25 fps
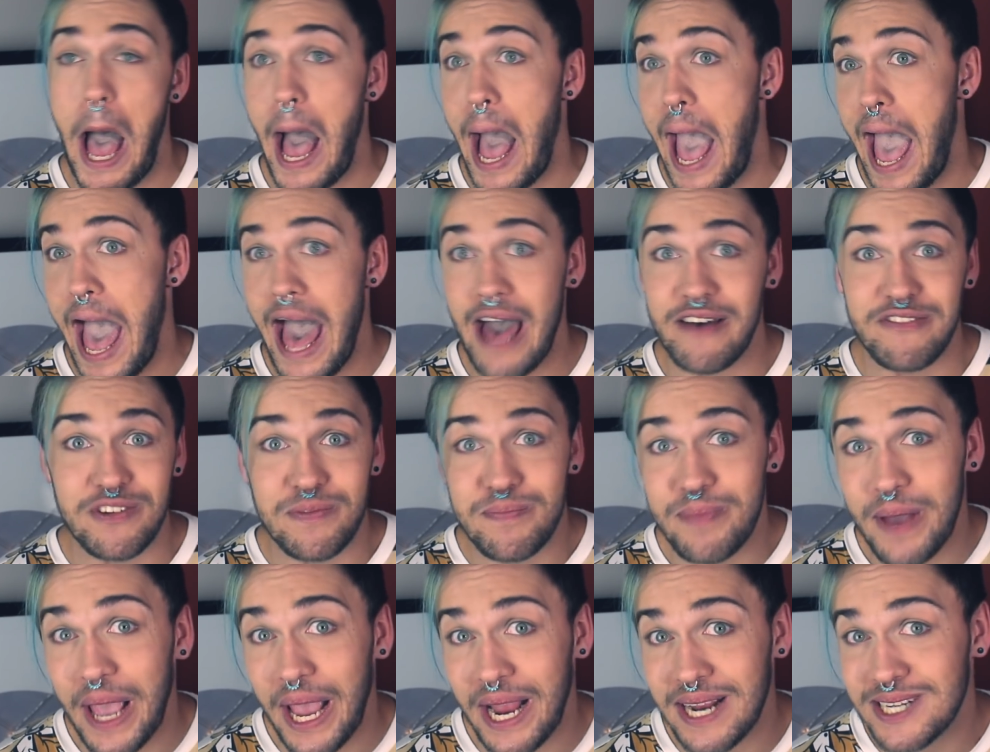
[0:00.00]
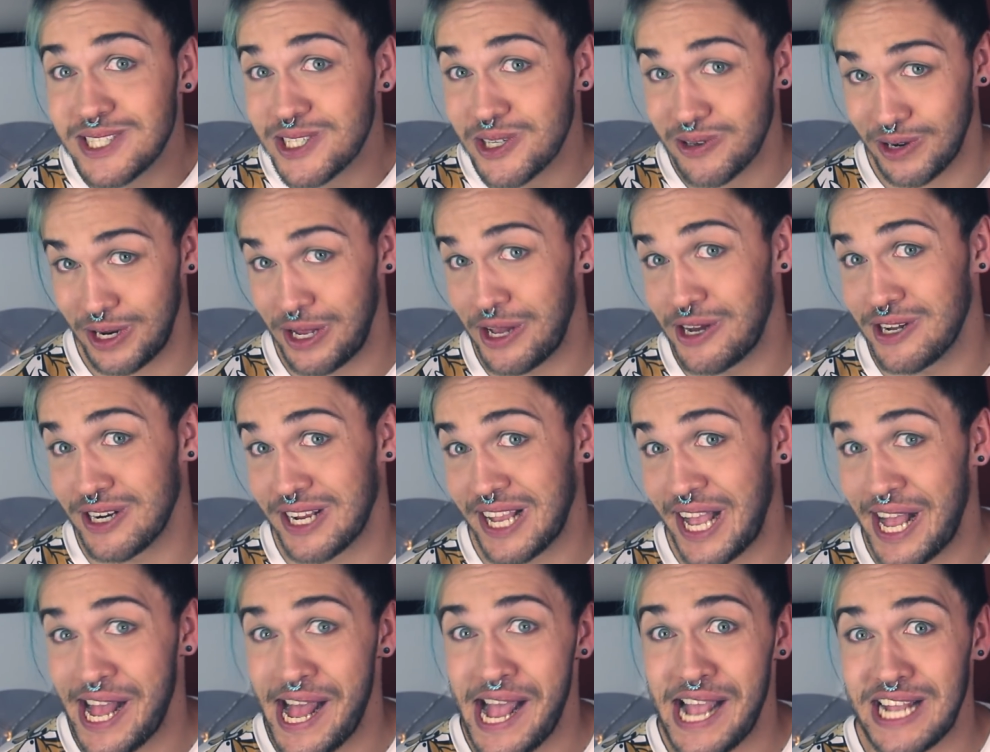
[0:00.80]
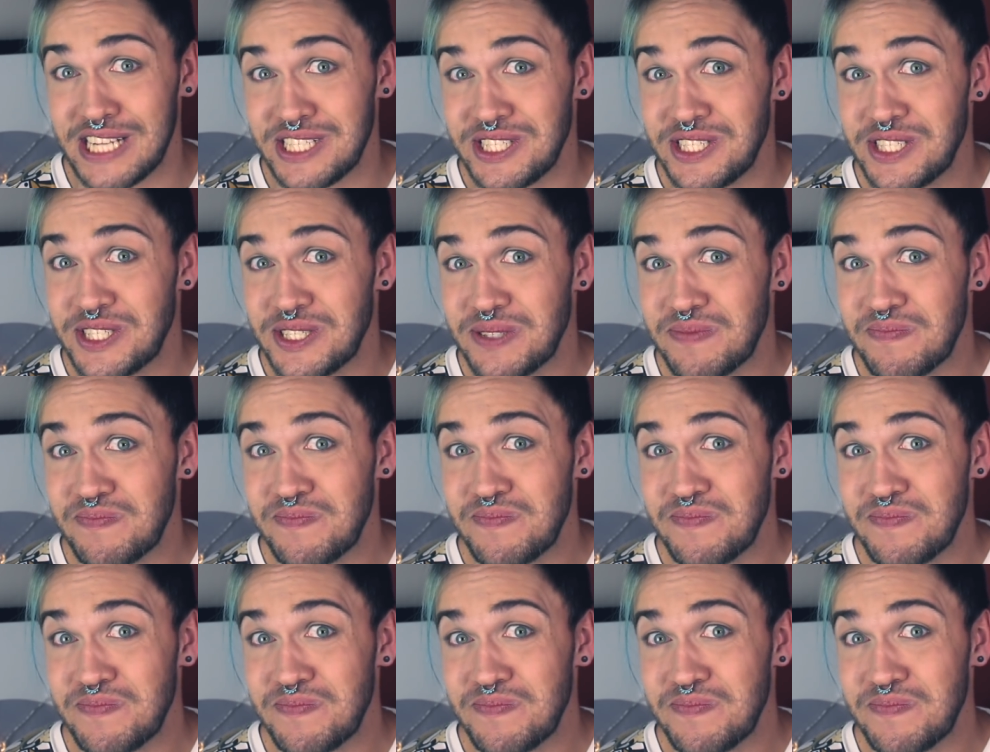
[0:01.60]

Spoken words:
I have a Patreon, guys. And